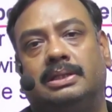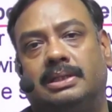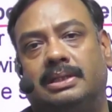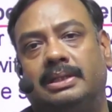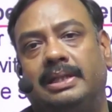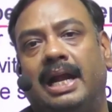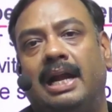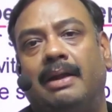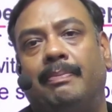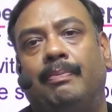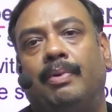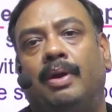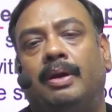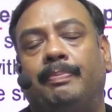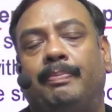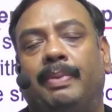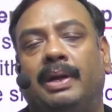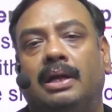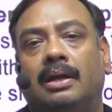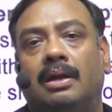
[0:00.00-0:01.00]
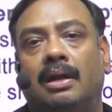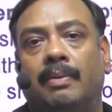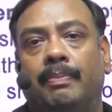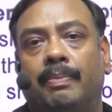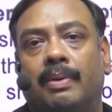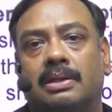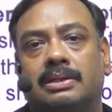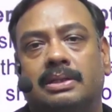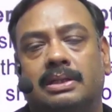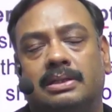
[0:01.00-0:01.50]
That particular
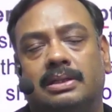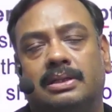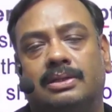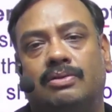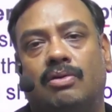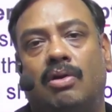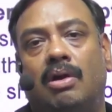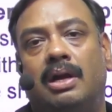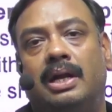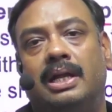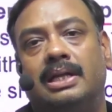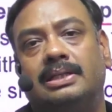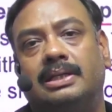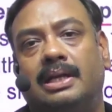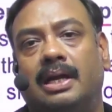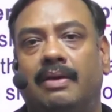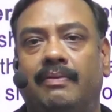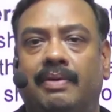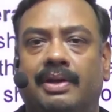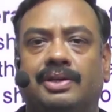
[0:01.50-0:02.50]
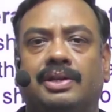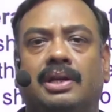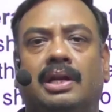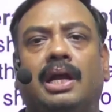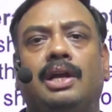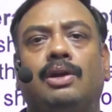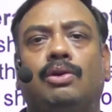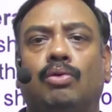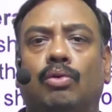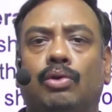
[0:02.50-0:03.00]
process is called as convection. I
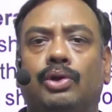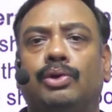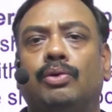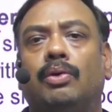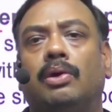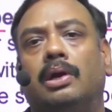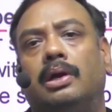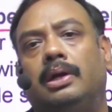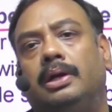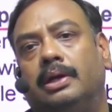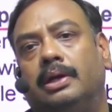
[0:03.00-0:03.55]
told you earlier